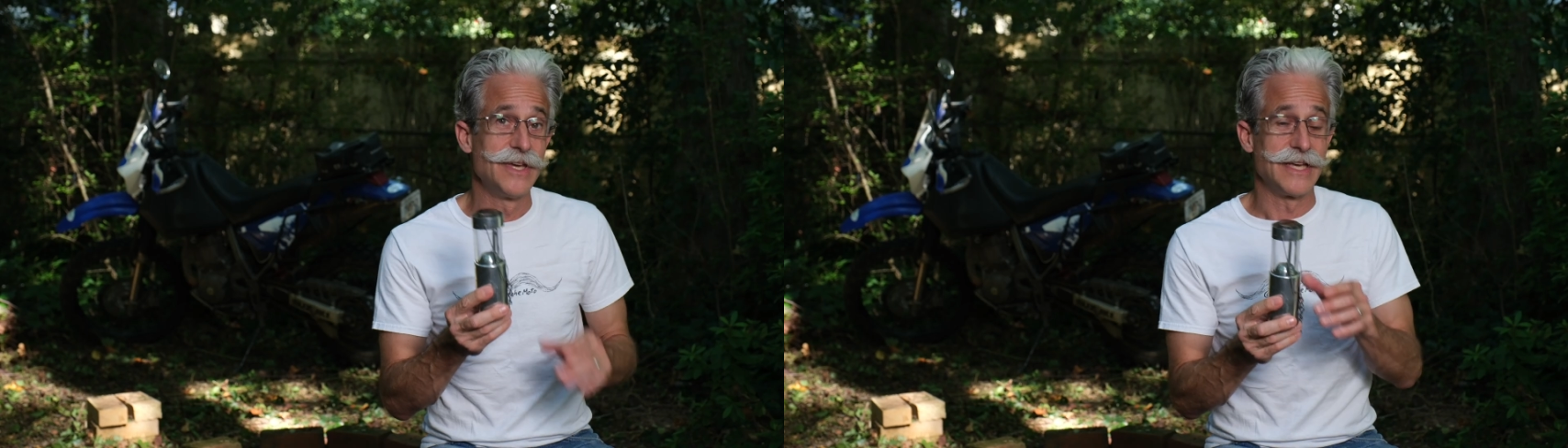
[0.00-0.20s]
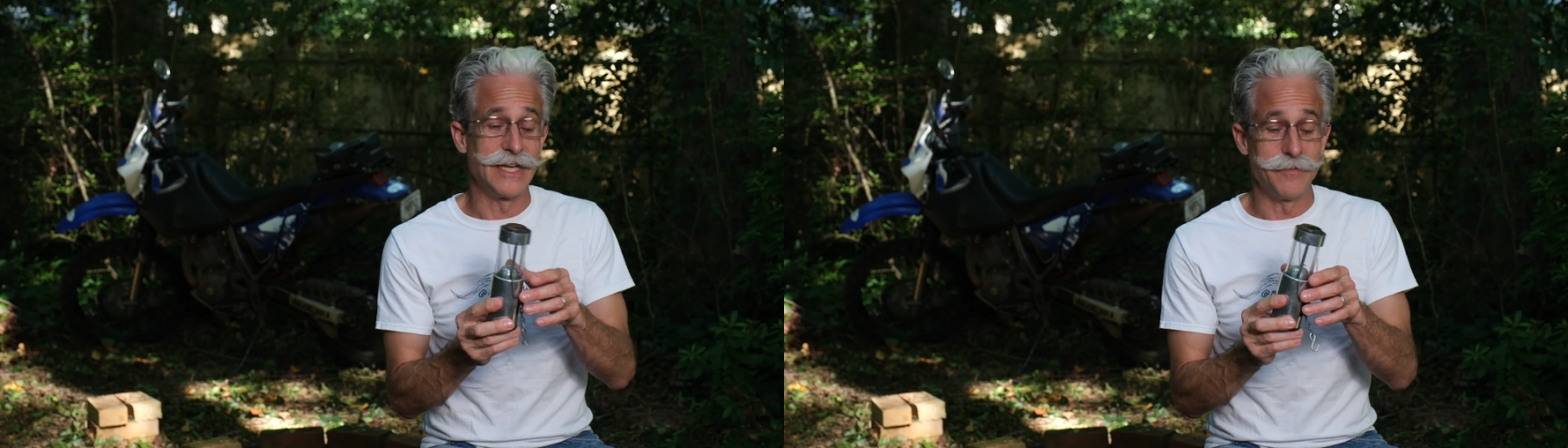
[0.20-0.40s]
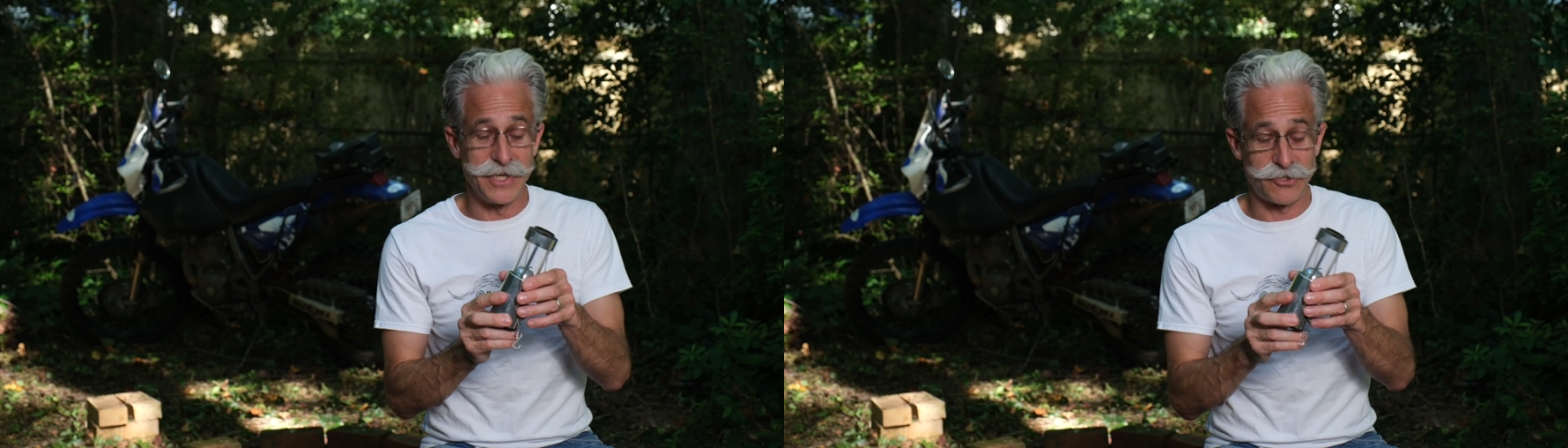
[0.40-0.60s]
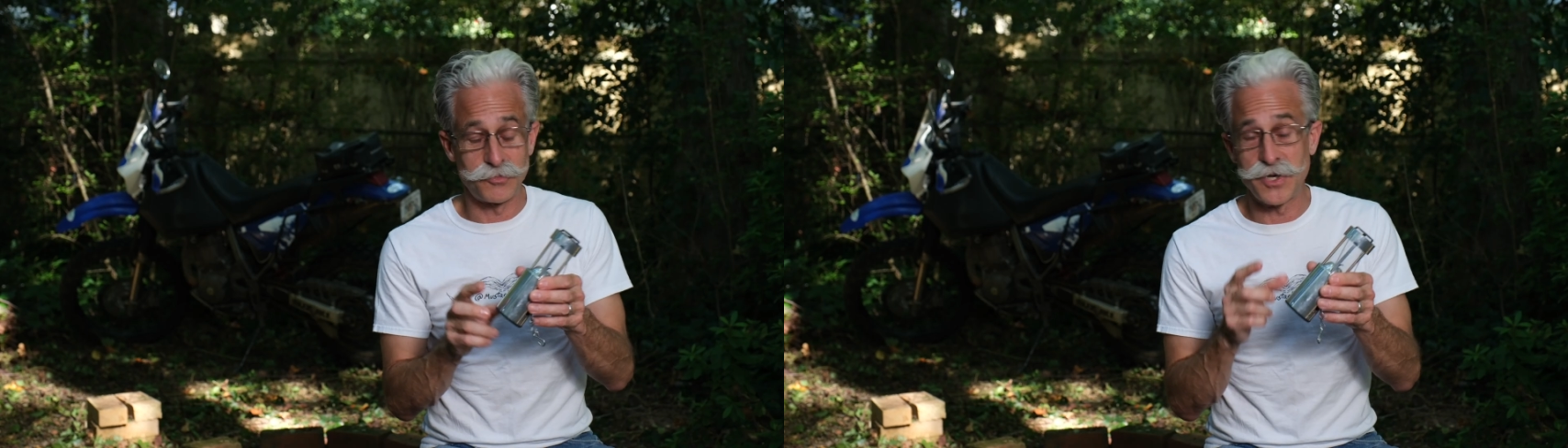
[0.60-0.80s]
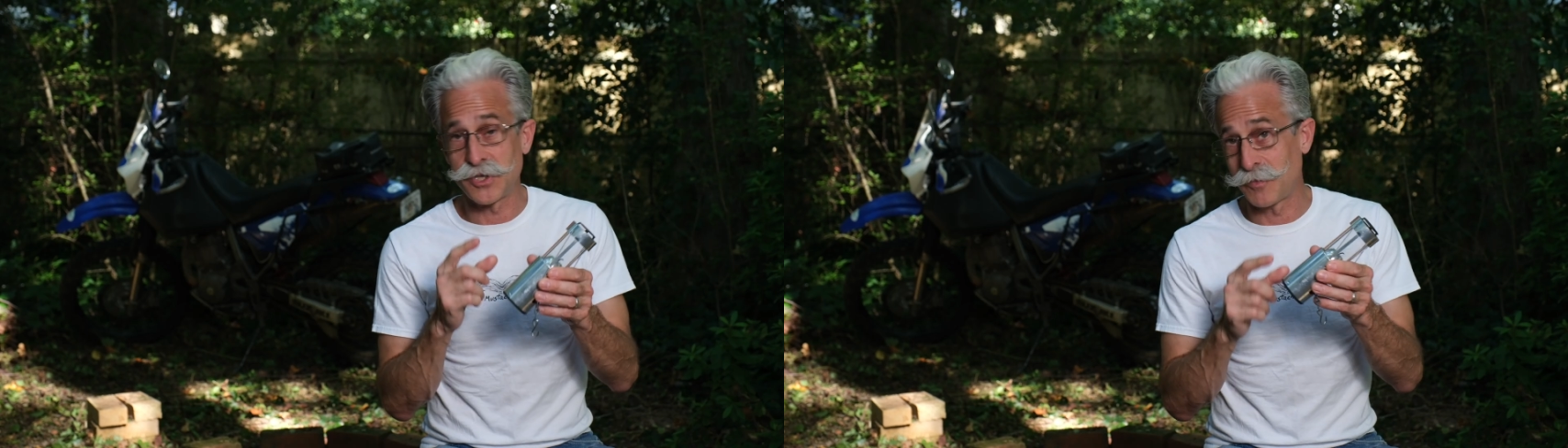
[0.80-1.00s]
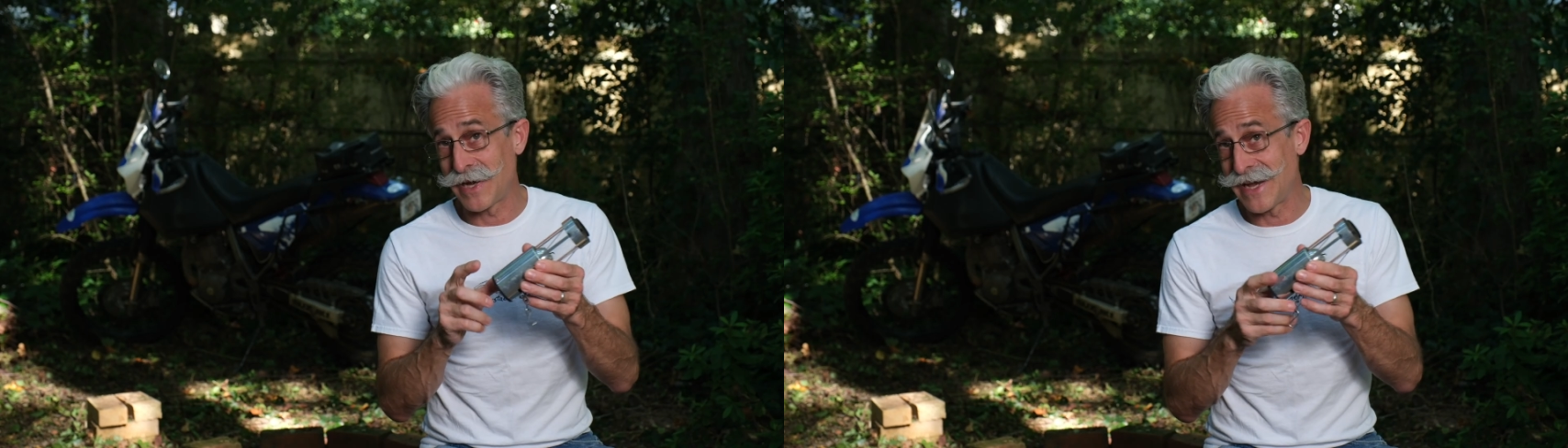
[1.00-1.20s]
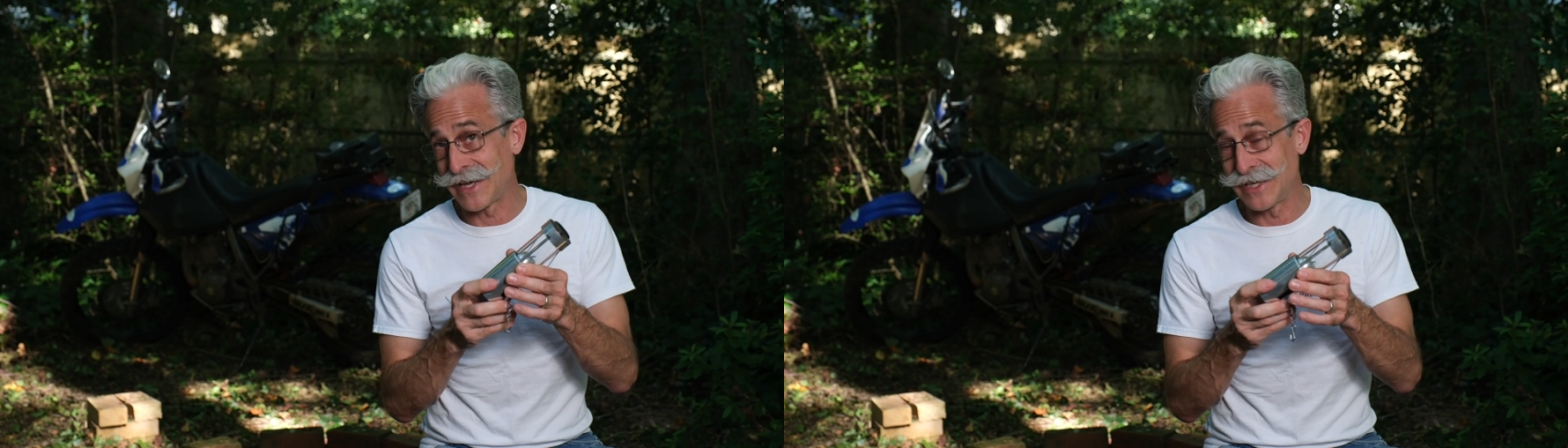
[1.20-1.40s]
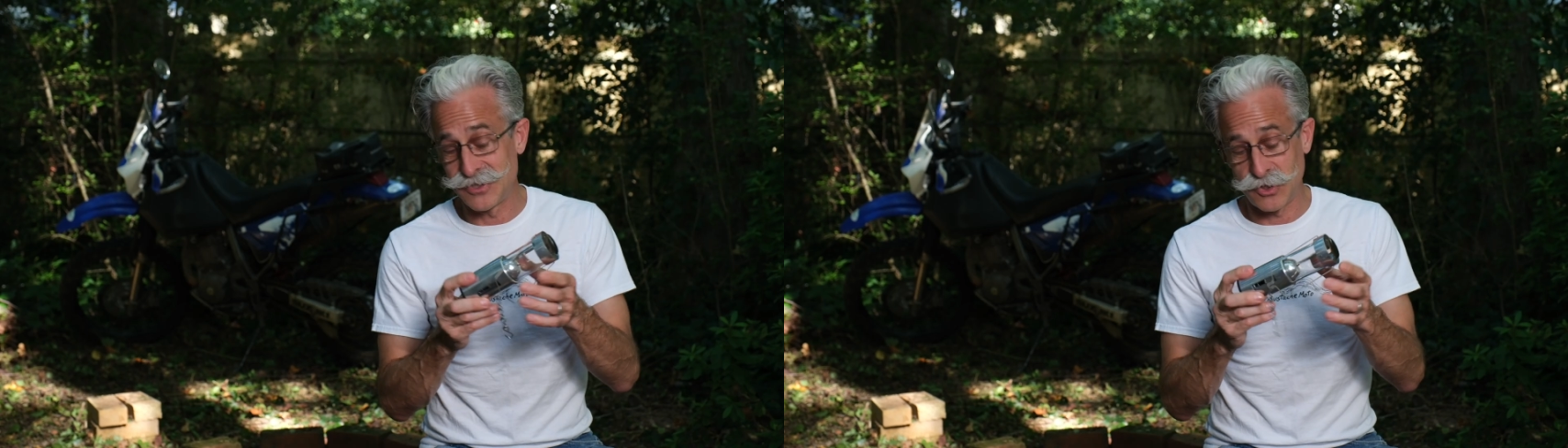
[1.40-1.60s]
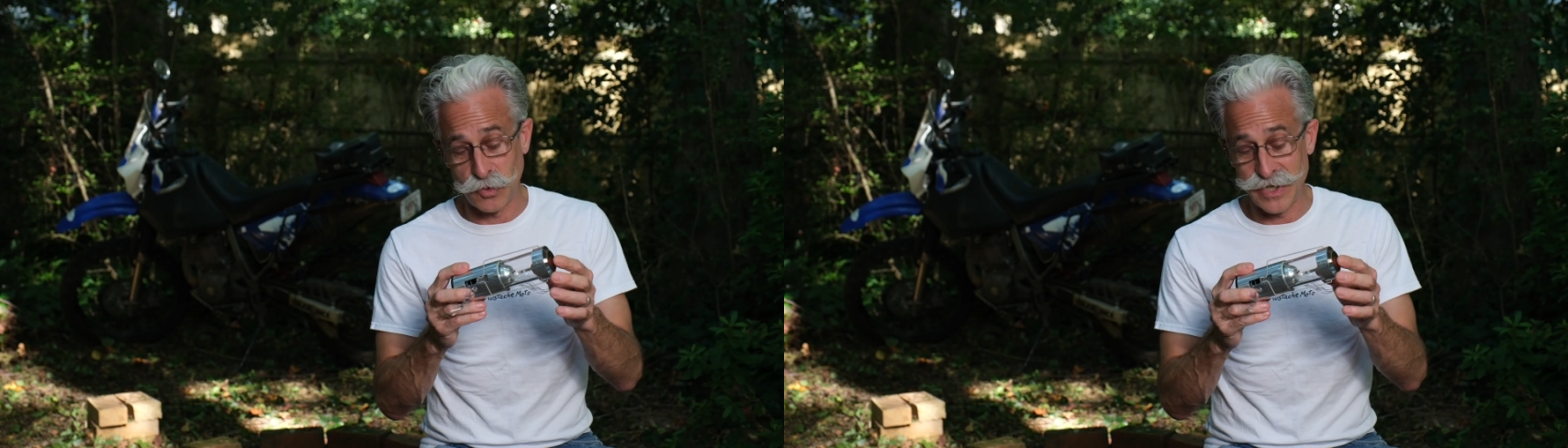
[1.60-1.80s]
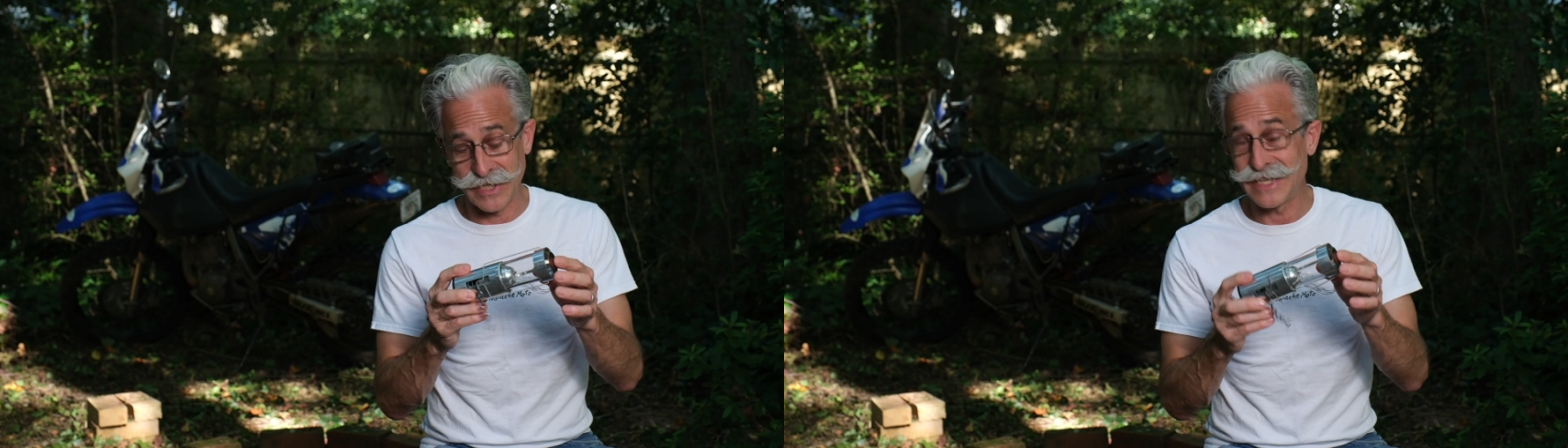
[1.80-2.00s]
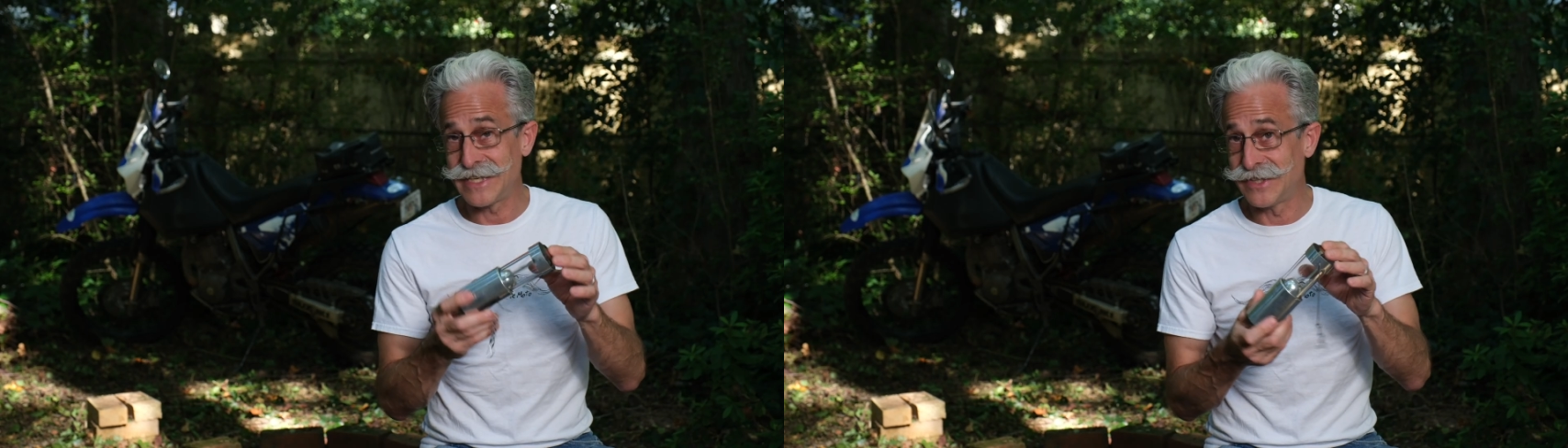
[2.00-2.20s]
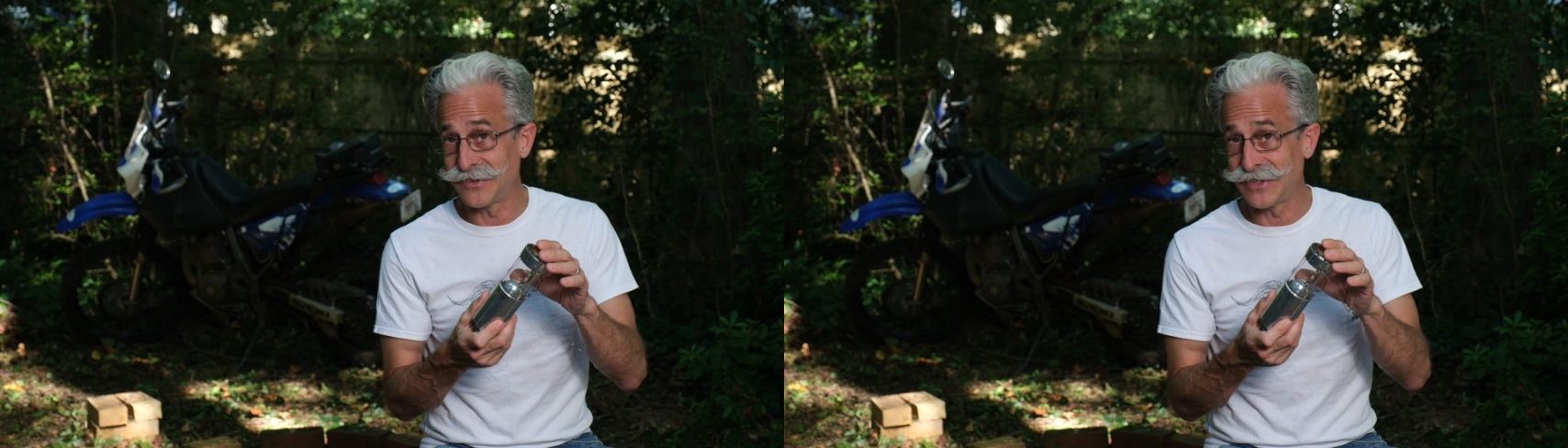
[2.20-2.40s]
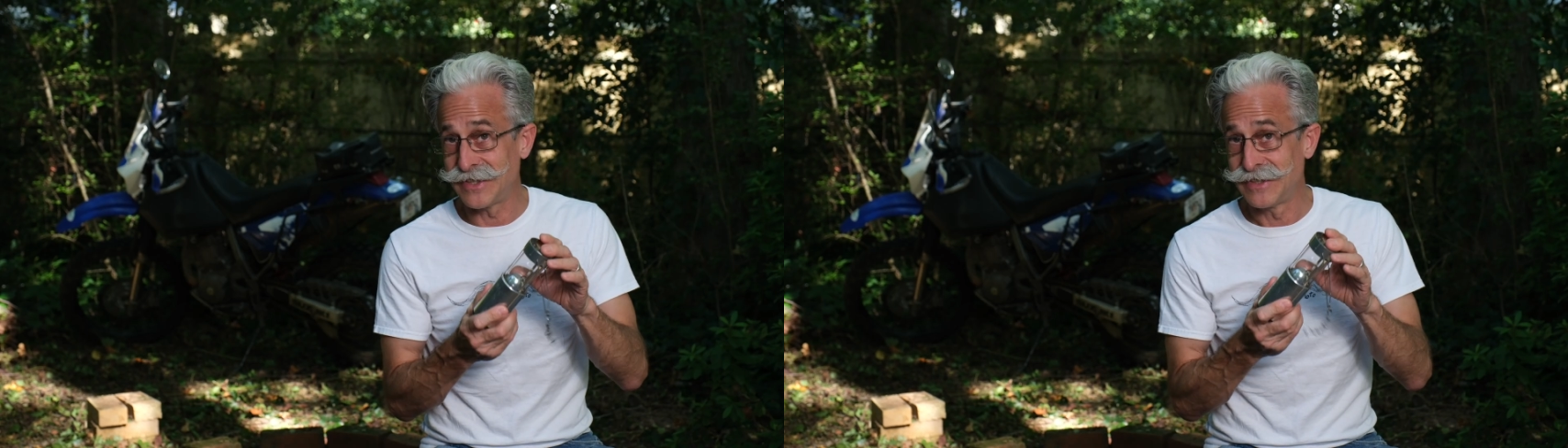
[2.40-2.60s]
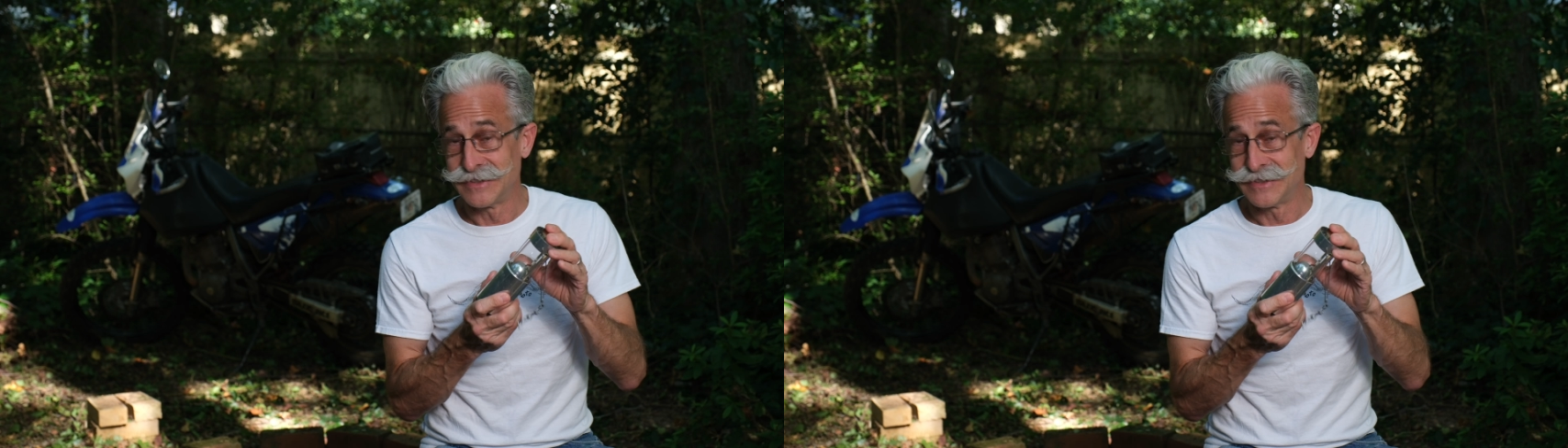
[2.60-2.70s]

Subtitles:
in a much smaller package, quick, easy,